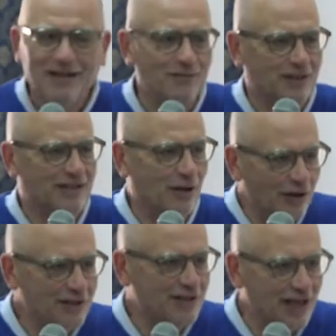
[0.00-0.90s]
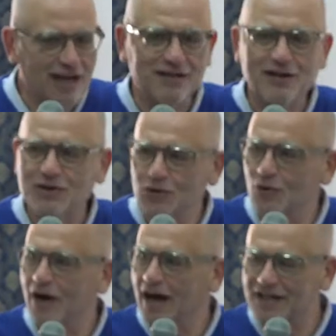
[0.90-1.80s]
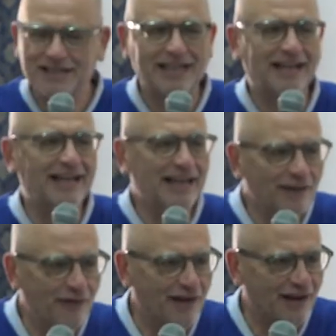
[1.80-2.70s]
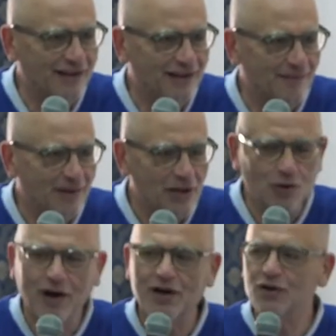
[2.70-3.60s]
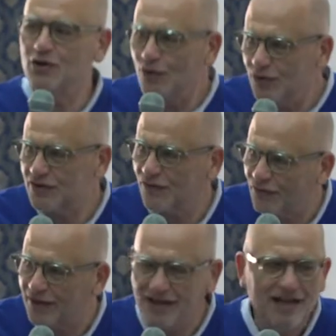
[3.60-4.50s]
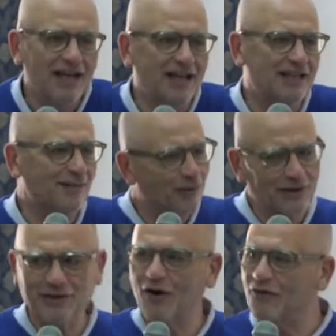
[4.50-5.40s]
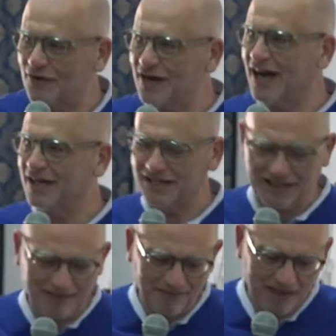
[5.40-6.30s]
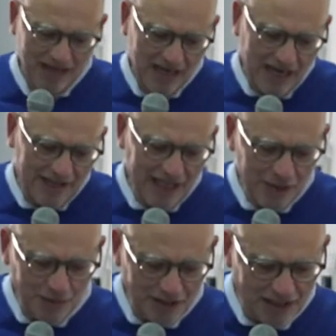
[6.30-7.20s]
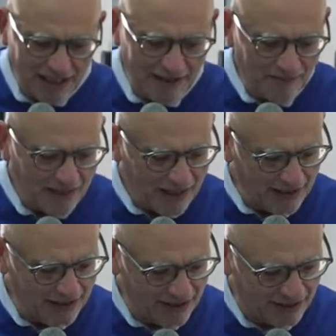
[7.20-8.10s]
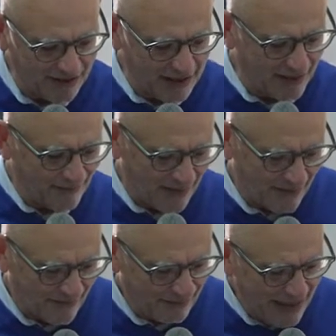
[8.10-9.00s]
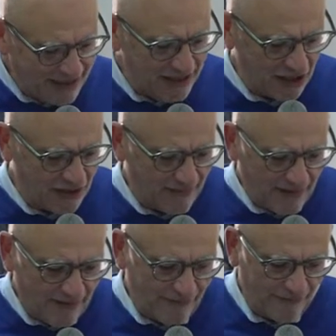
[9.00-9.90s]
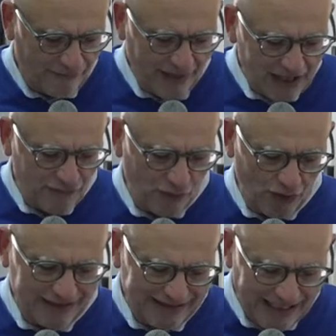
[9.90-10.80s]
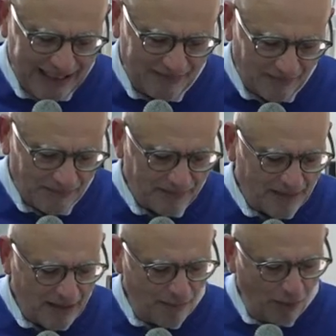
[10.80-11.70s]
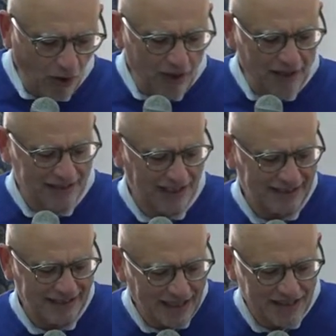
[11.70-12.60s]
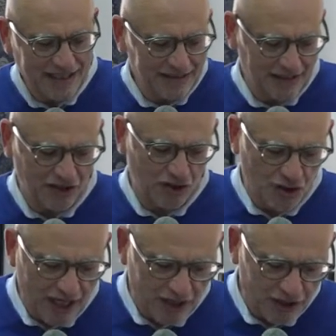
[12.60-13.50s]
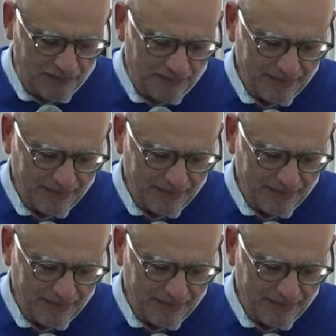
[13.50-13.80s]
What God says, you are significant. You are useful in the body of Christ. And as we see in this passage, verse 14, Paul is addressing this church,